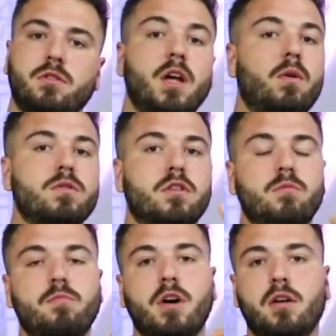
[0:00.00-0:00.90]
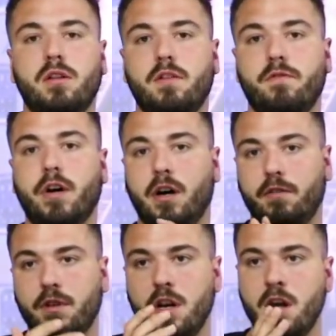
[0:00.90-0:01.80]
So that one's going to be mildly
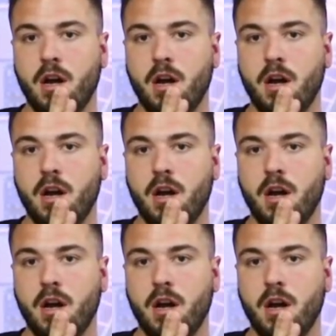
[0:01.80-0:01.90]
involved.